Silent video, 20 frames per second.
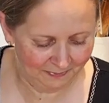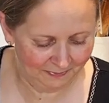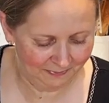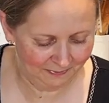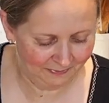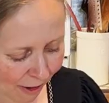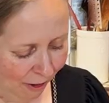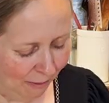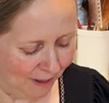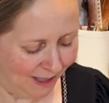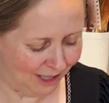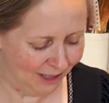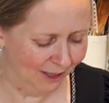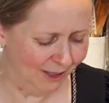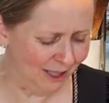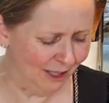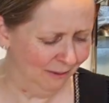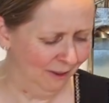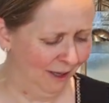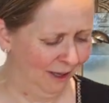I hope this
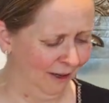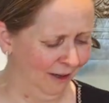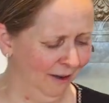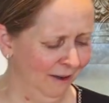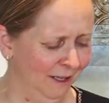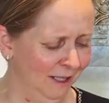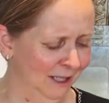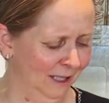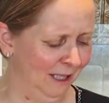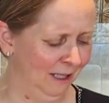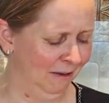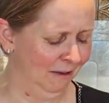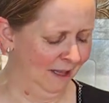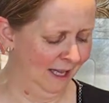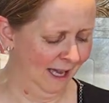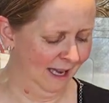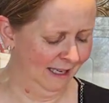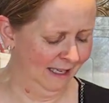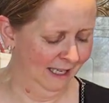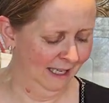also encourages you
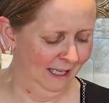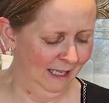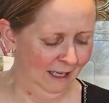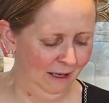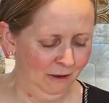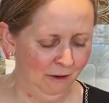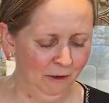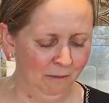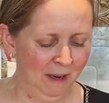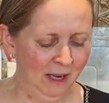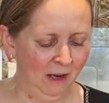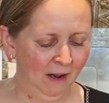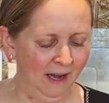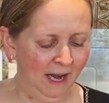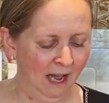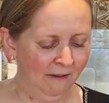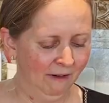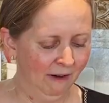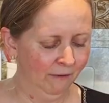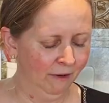that, you may not
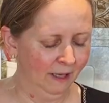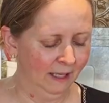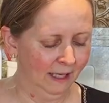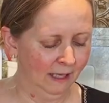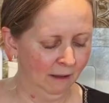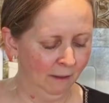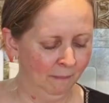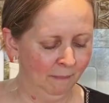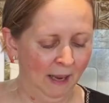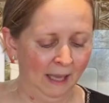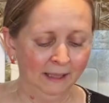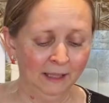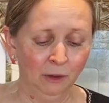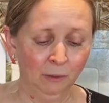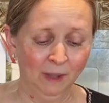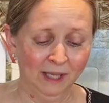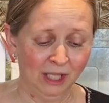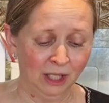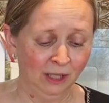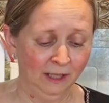have every little bell
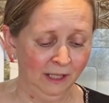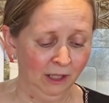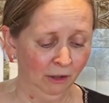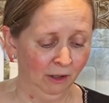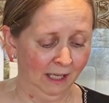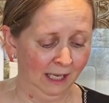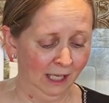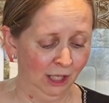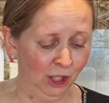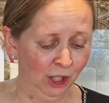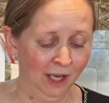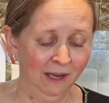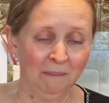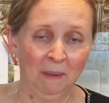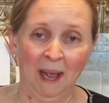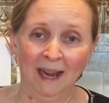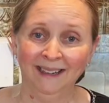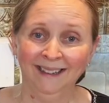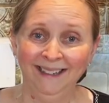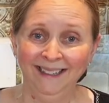and whistle in your kitchen,
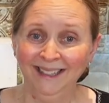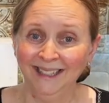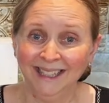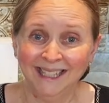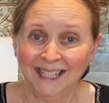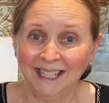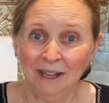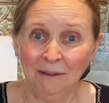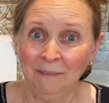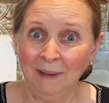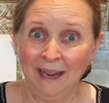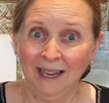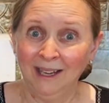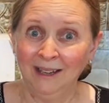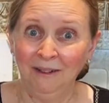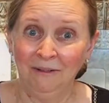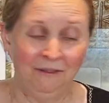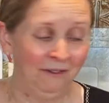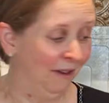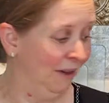but you can still make
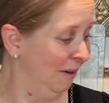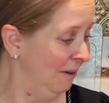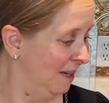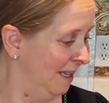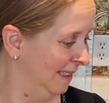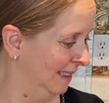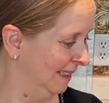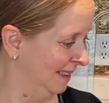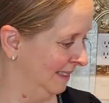good food.